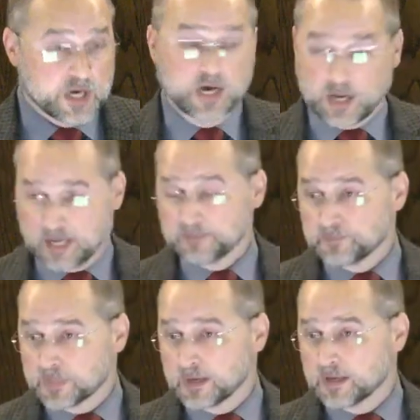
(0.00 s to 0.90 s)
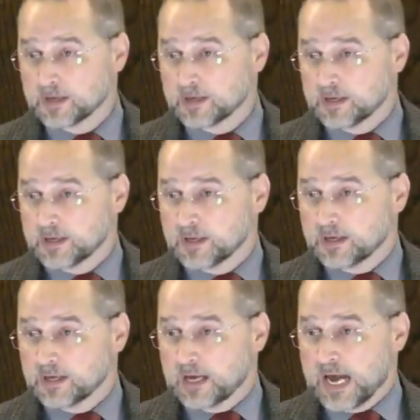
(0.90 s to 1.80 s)
God.
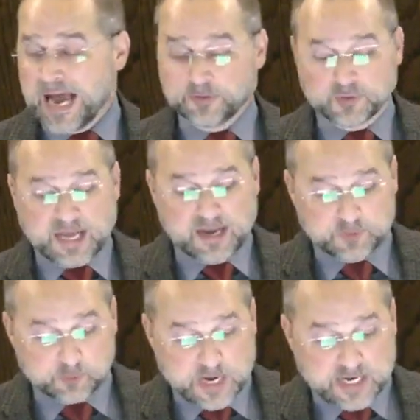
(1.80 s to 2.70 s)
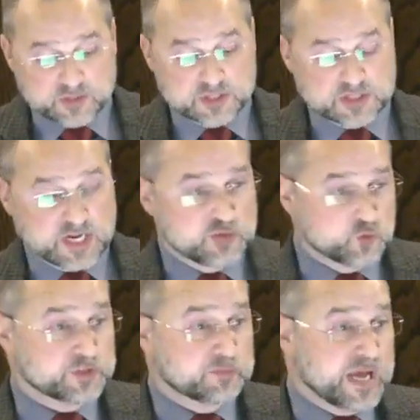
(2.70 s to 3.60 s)
I don't have the right to
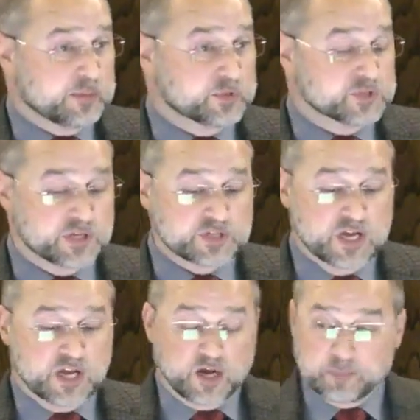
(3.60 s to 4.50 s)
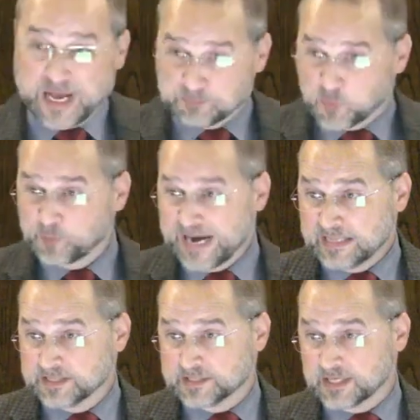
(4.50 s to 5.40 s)
change what the Bible says about
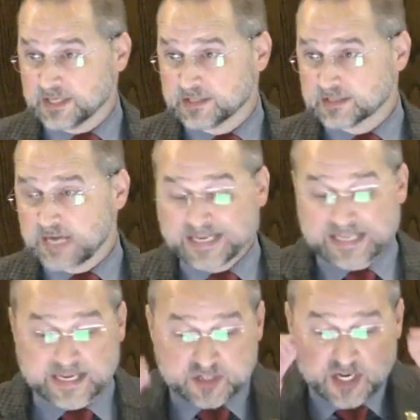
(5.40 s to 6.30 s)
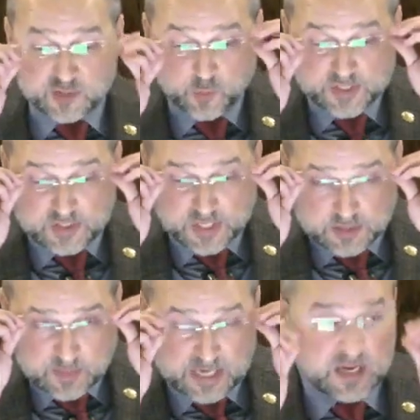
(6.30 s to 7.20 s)
morality. I can't change what it
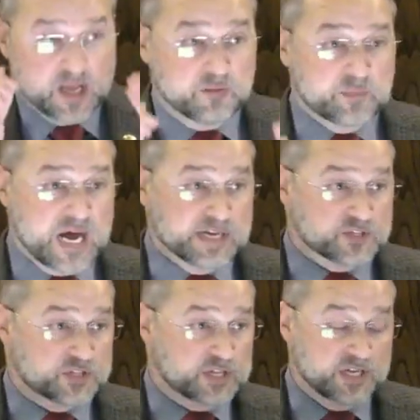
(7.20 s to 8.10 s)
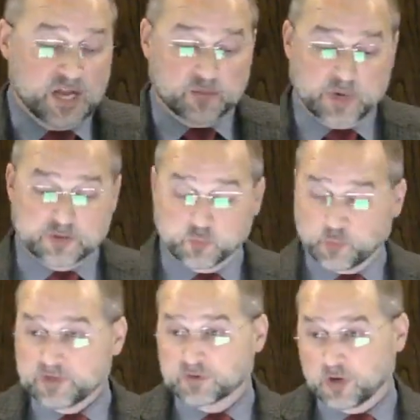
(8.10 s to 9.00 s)
says about modesty. Brethren,
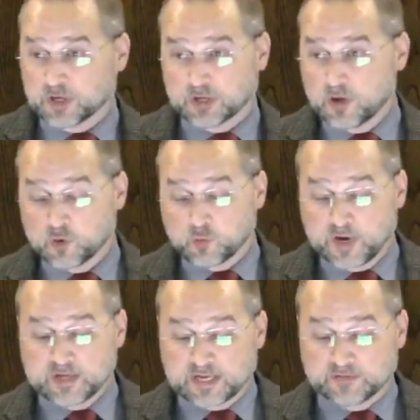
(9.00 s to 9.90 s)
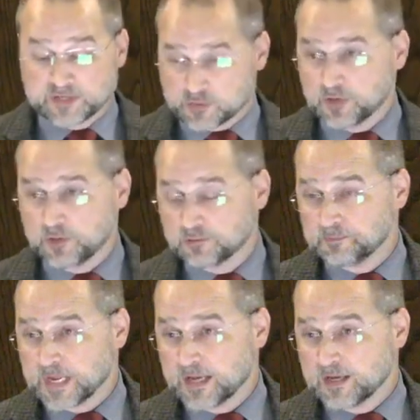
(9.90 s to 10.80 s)
we've gone a long way down this road.
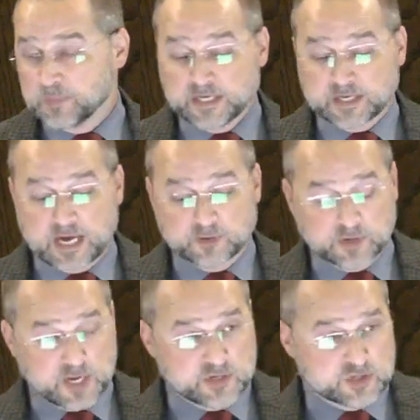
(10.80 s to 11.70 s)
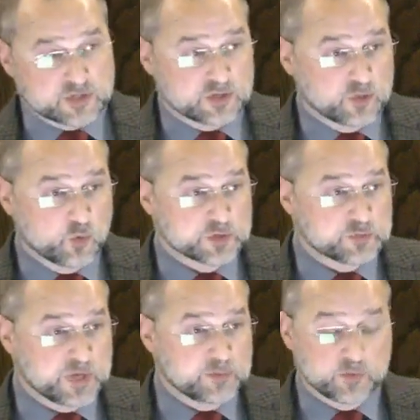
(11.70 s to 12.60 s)
Many congregations of the Lord's
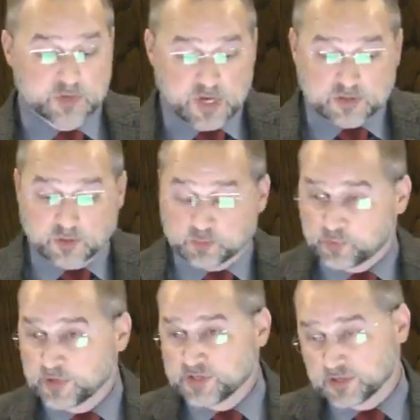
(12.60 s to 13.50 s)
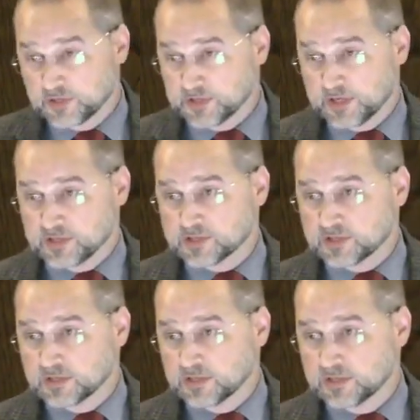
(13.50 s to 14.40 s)
people don't preach on
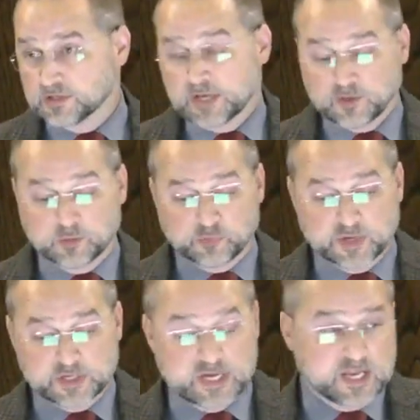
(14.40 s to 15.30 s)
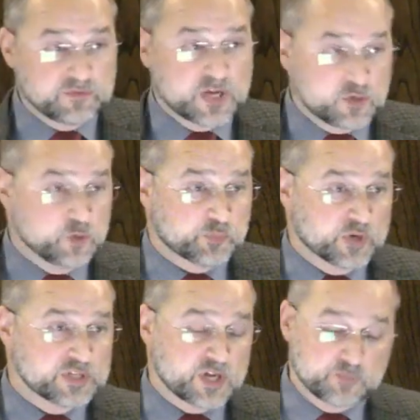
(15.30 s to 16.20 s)
this. They don't preach. If they do
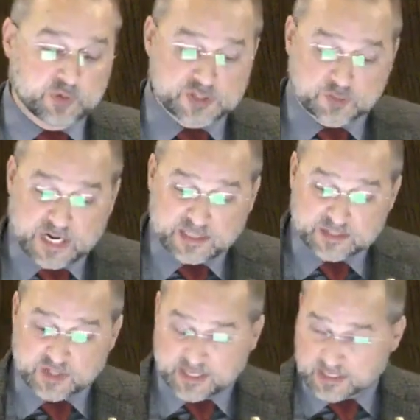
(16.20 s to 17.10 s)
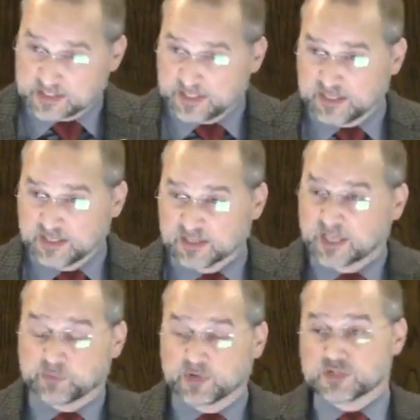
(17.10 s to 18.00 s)
preach, they preach apologetically.
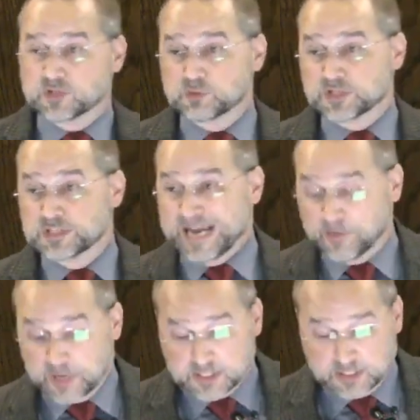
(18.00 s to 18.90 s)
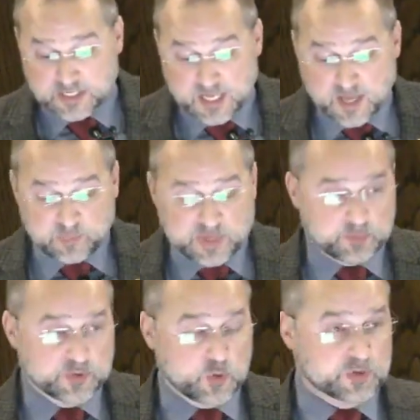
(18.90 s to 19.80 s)
They preach so generically,
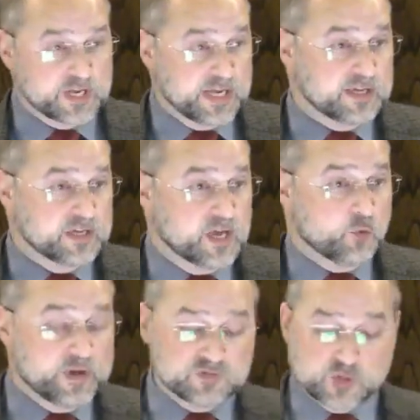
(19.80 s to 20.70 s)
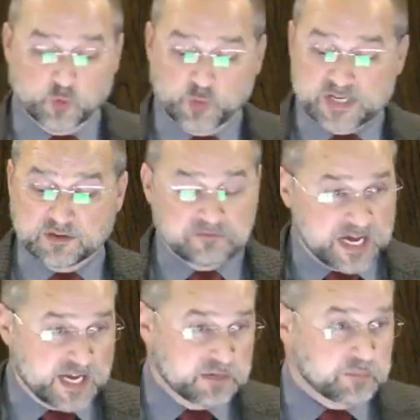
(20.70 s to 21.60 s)
people don't get it. We've so
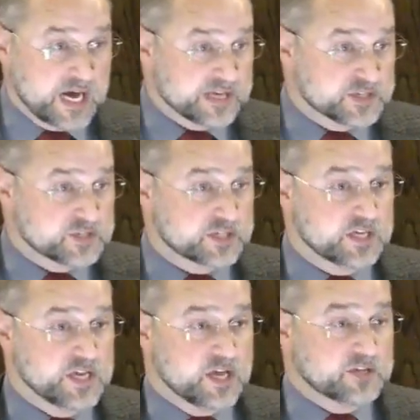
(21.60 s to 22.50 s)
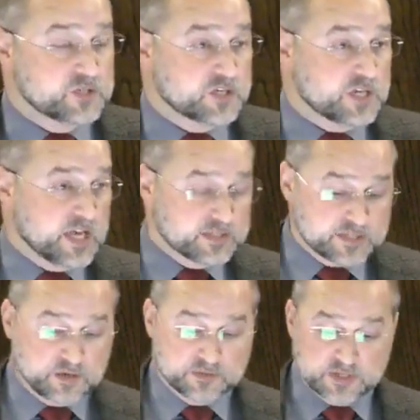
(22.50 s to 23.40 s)
redefined modesty that you can't
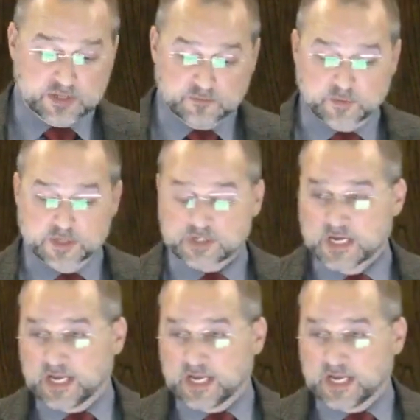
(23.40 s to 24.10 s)
tell the difference